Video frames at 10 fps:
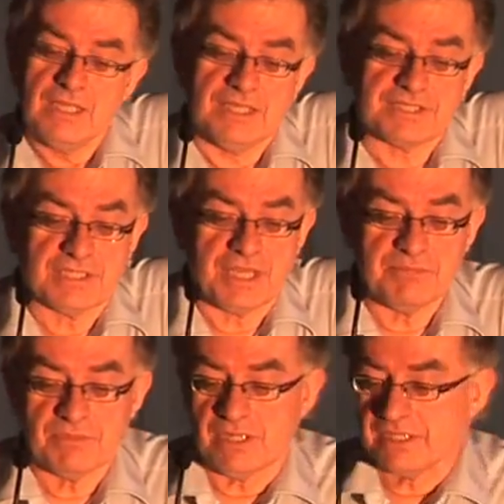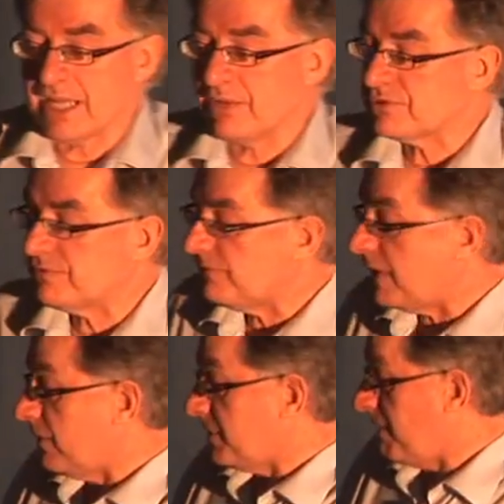it's claimed that it accounts for
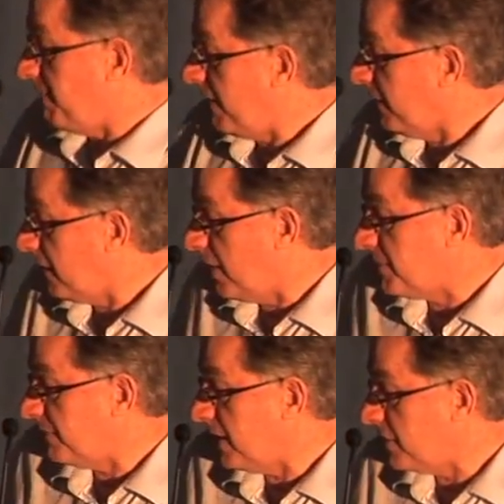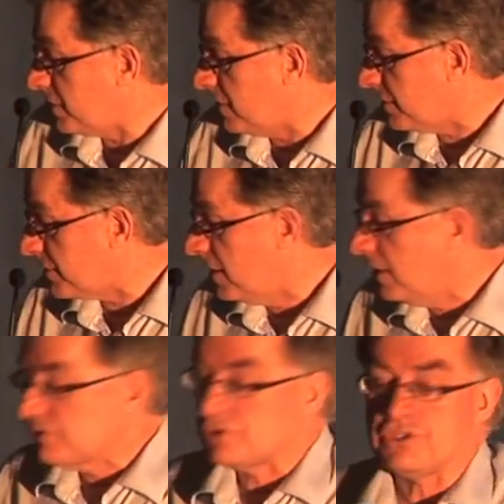various empirical observations,
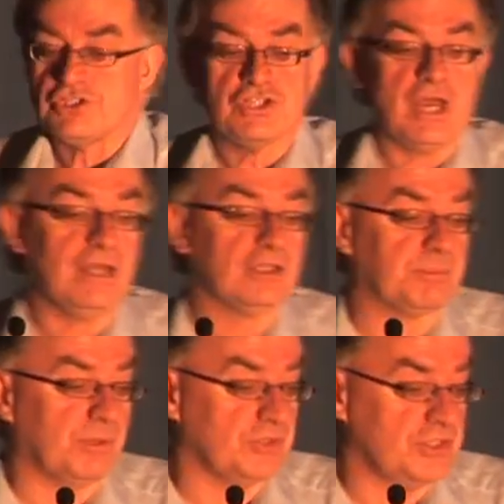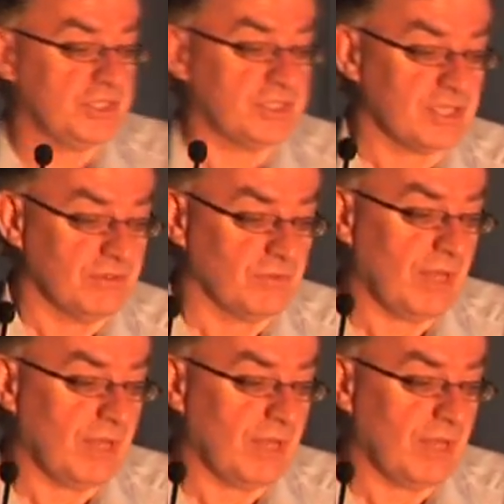such as child prodigies.